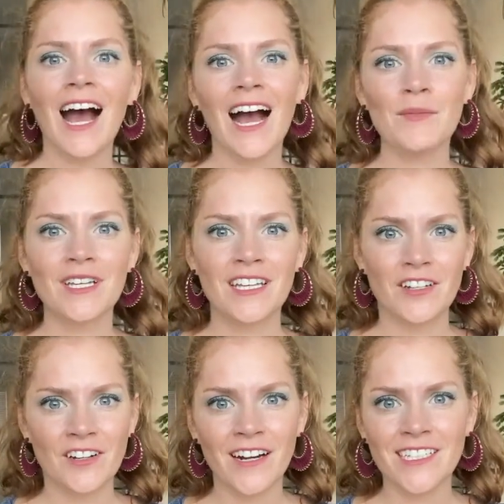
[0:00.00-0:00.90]
I'm a
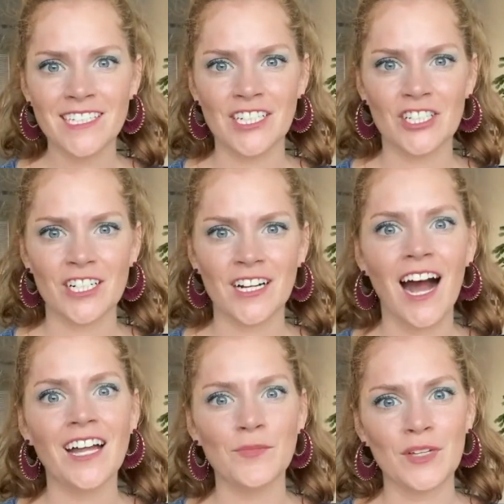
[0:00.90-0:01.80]
kindergarten teacher
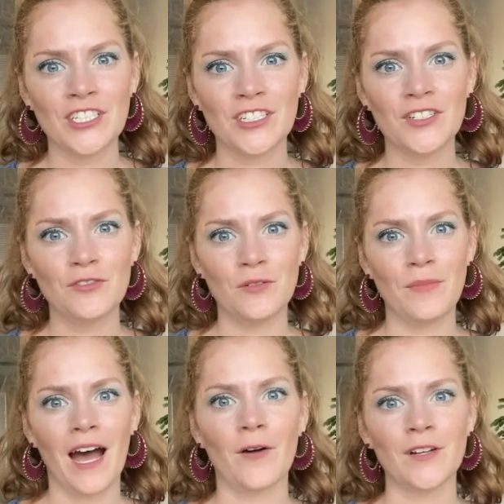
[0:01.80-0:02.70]
on a mission to
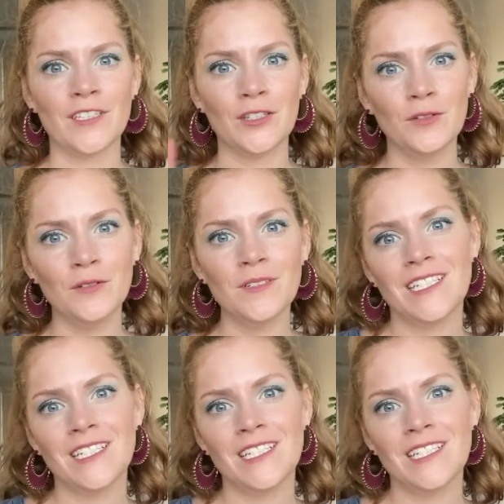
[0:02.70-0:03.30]
empower you